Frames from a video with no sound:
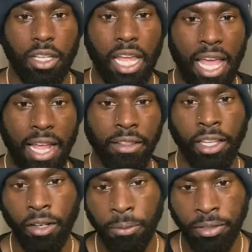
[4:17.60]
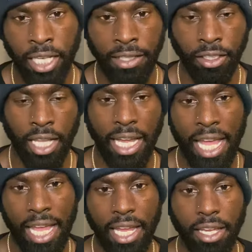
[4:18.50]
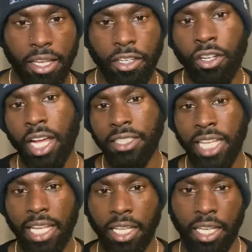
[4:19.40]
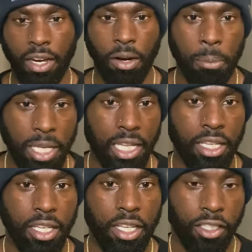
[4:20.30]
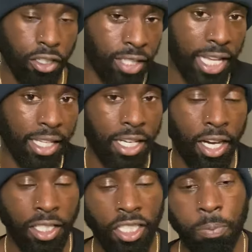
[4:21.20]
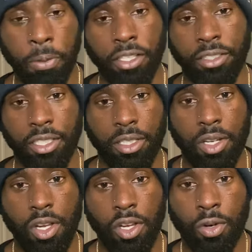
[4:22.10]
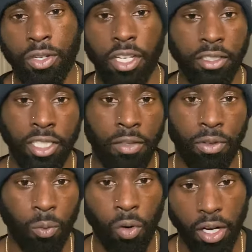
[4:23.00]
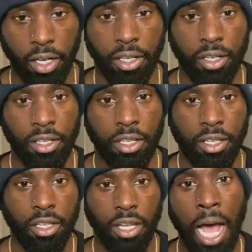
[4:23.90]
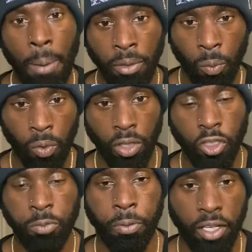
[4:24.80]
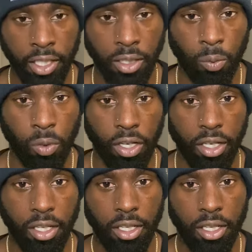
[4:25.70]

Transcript: and they're upset. They're like, hey, you're not taking care of me. You're taking care of this person who doesn't even work. I'm the one who's putting in the work,